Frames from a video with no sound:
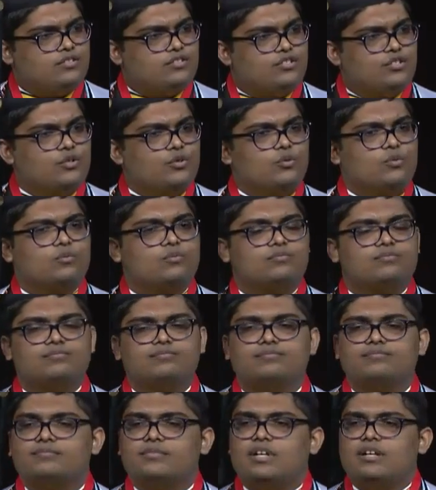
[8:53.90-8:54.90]
2,
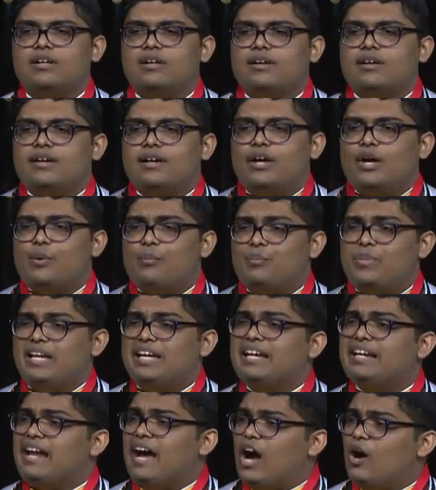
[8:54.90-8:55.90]

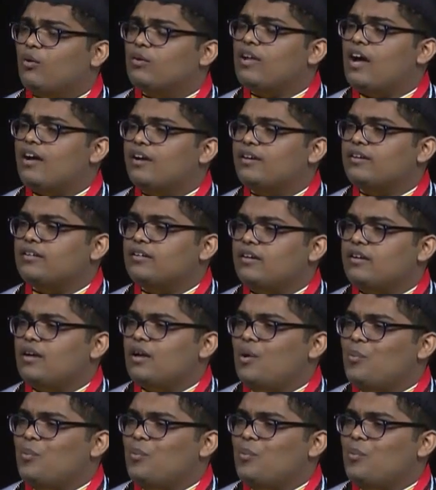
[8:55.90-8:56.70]
being an outlier